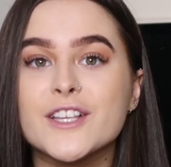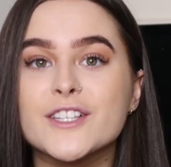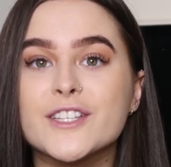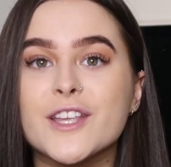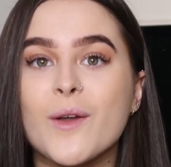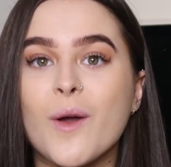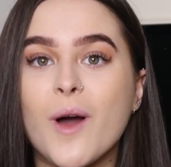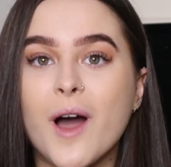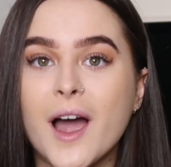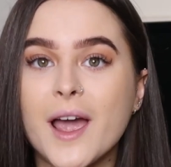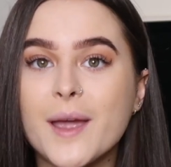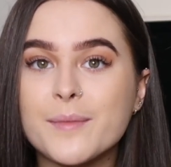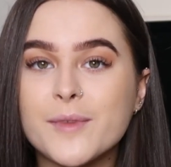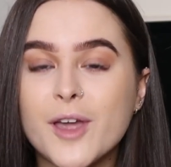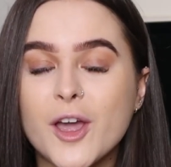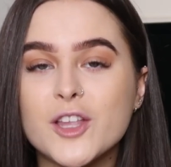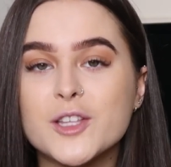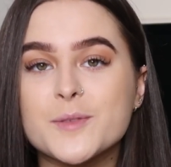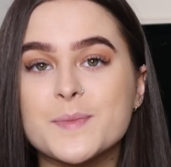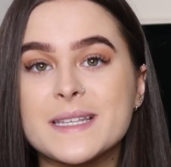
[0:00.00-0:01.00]
So
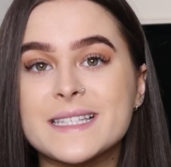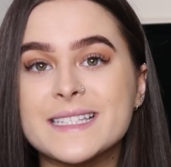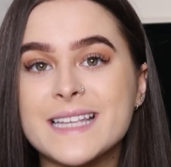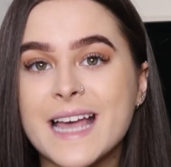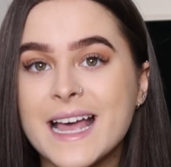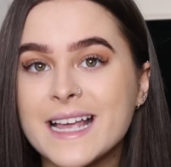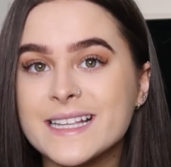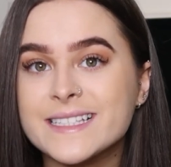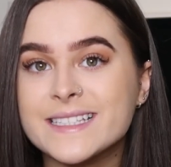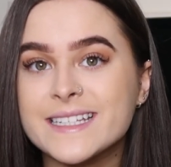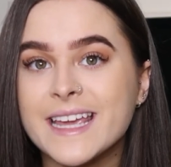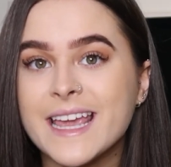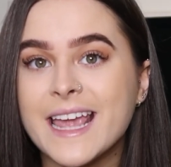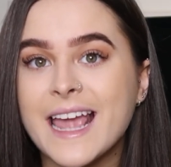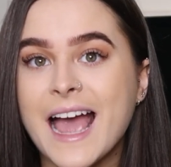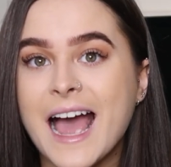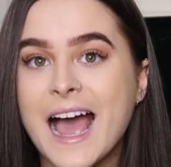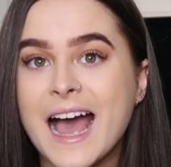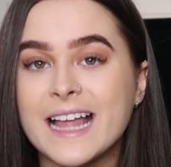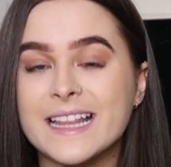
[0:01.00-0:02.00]
I'm going to be
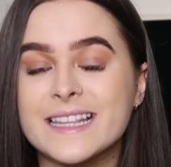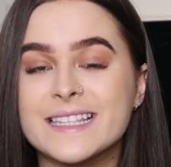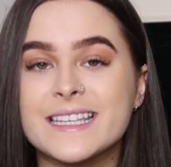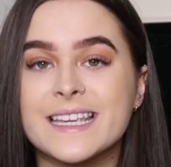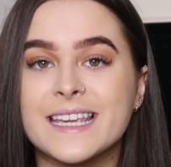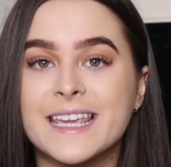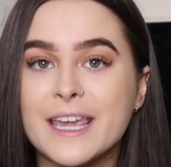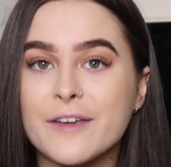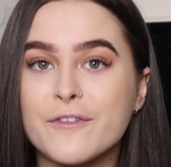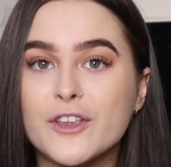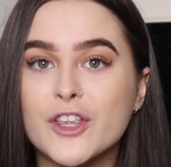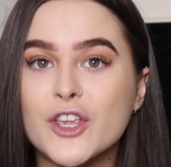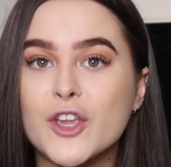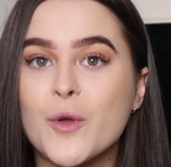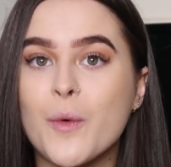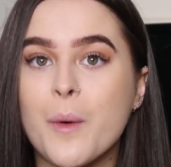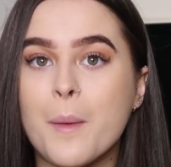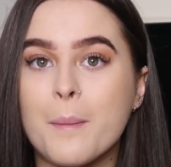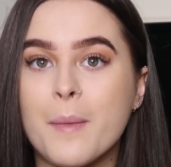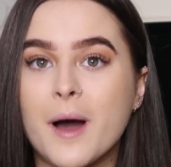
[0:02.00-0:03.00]
testing and giving
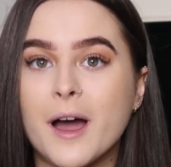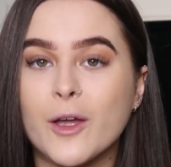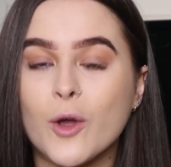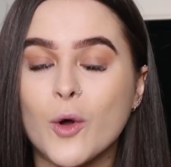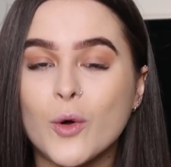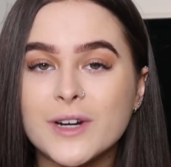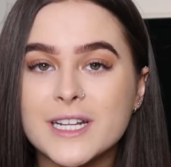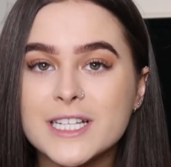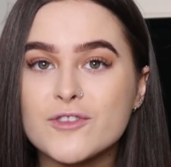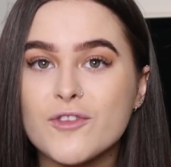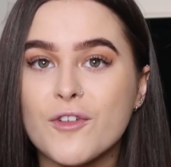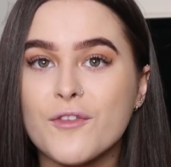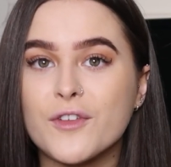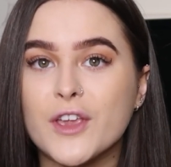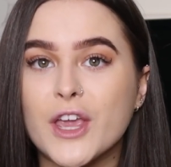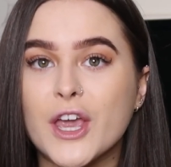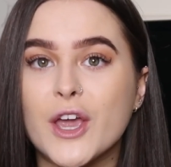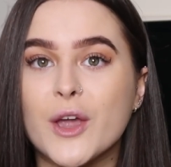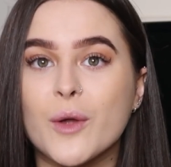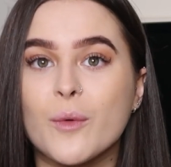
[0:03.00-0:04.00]
you my honest
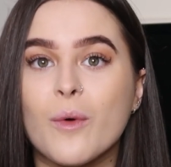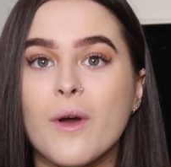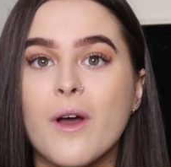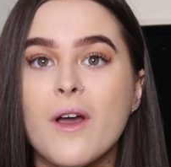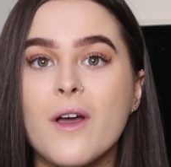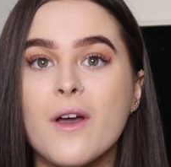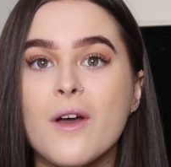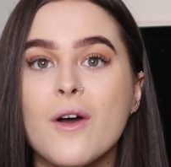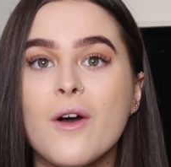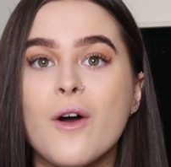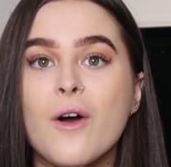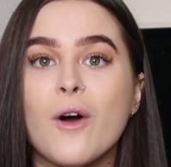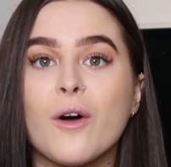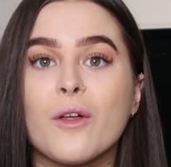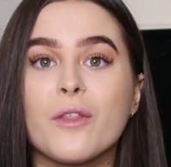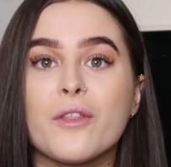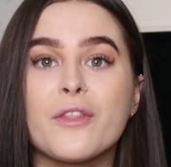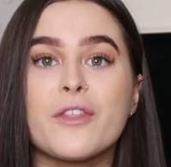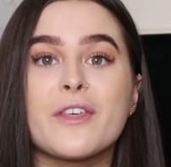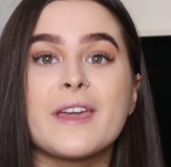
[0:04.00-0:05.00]
review
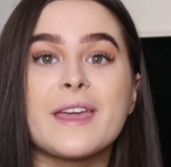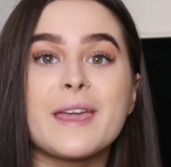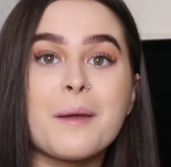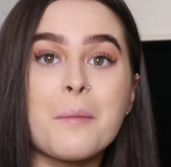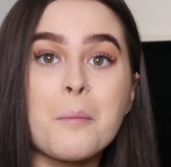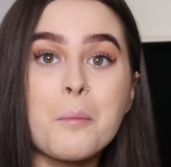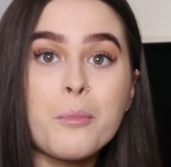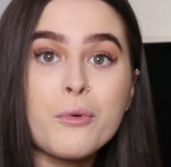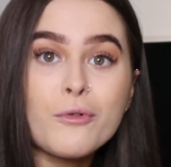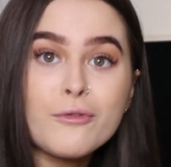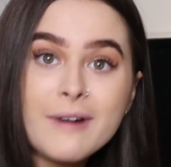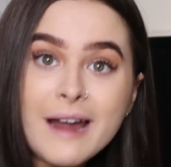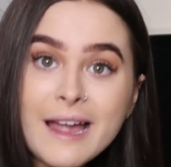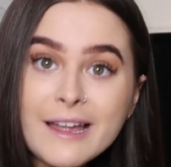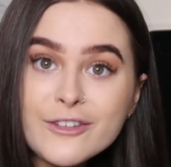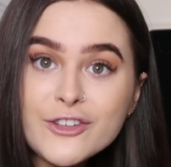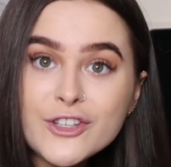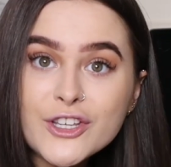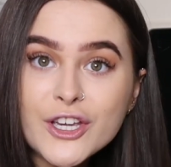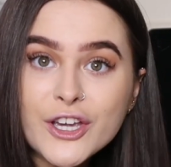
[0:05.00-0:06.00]
on the
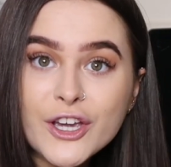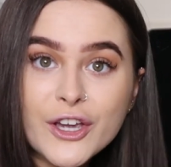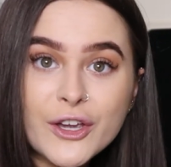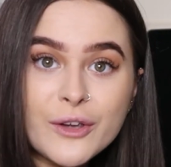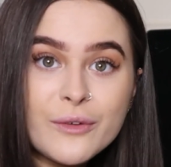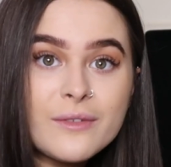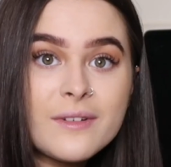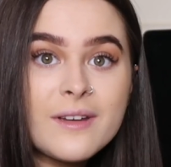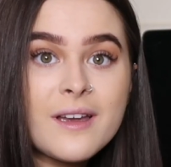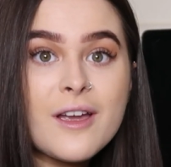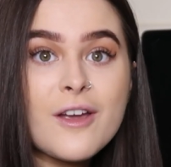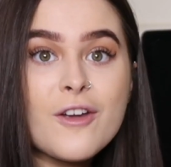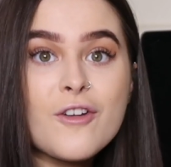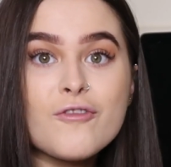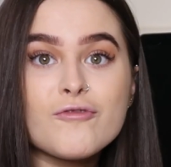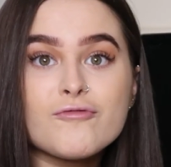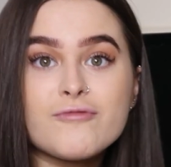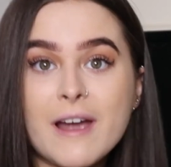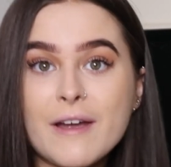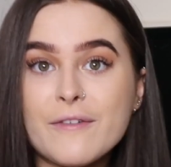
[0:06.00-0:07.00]
brand new
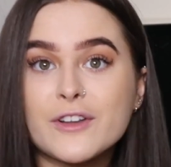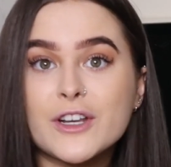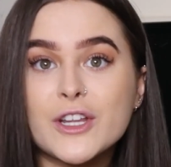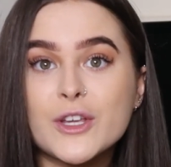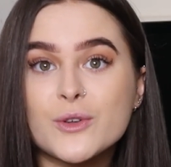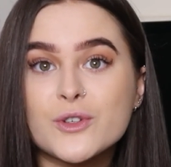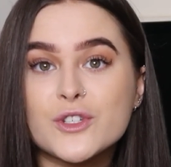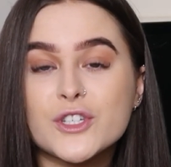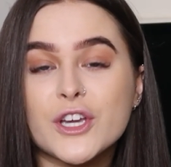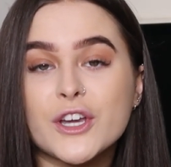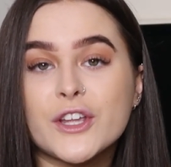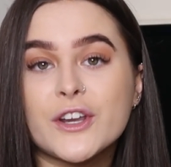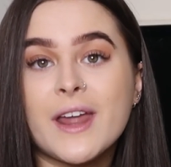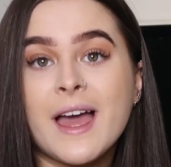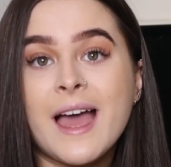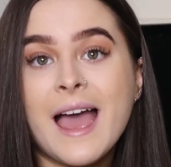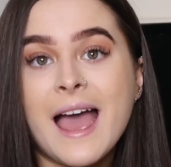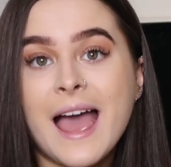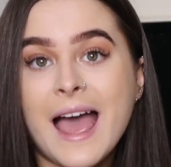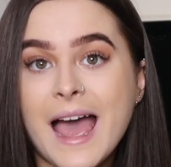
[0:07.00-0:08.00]

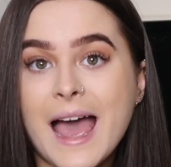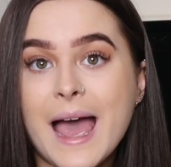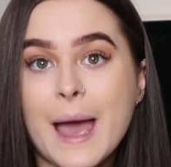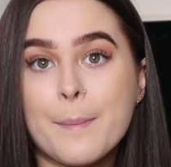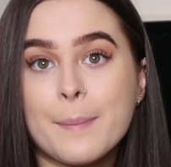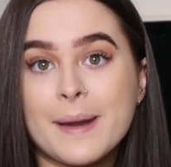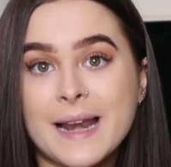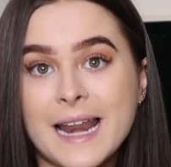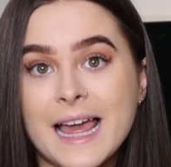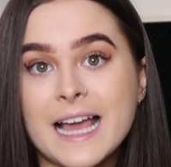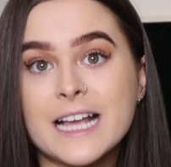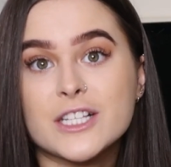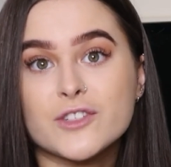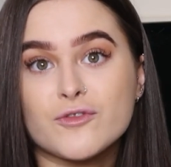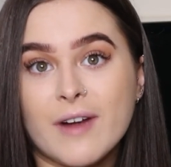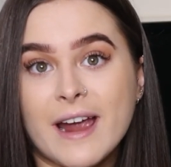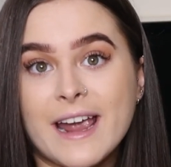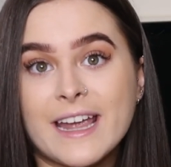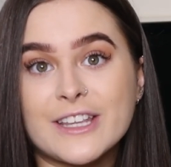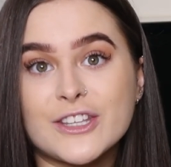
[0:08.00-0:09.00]
Revolution Hair
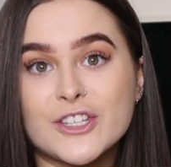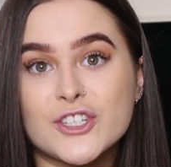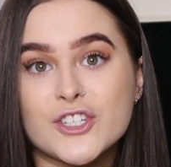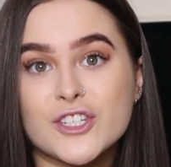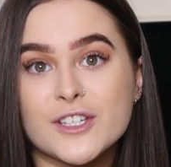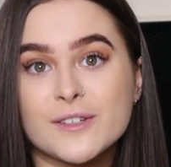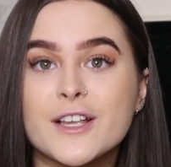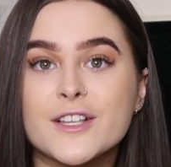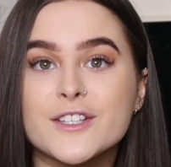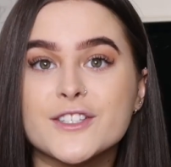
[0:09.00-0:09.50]
Plex range.